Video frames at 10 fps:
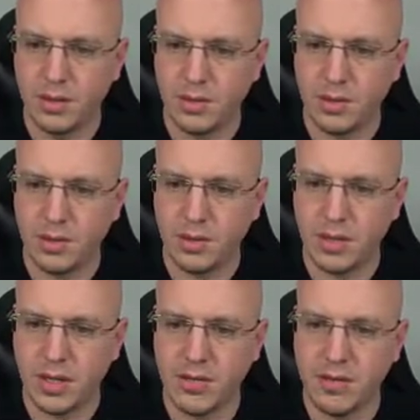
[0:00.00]
So we'll
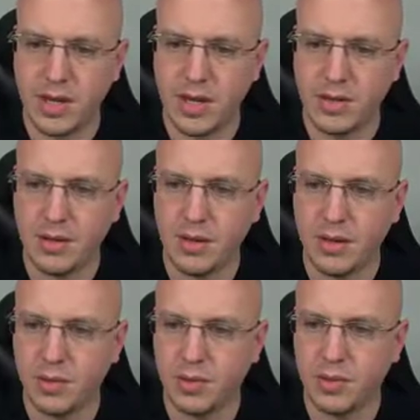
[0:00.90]
save that and
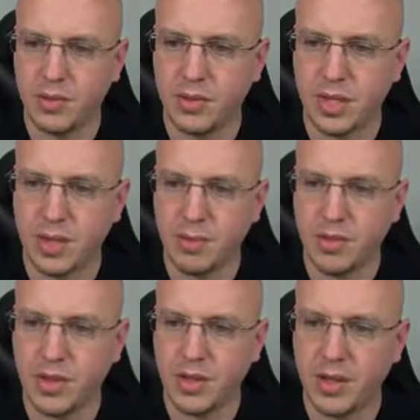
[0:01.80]
then we'll do the same
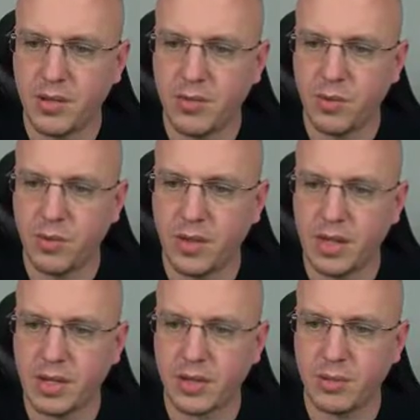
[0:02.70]
thing for the
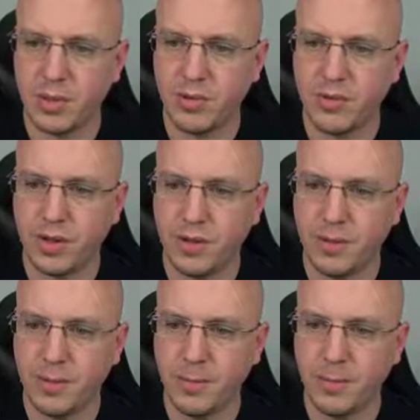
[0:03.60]
XML file.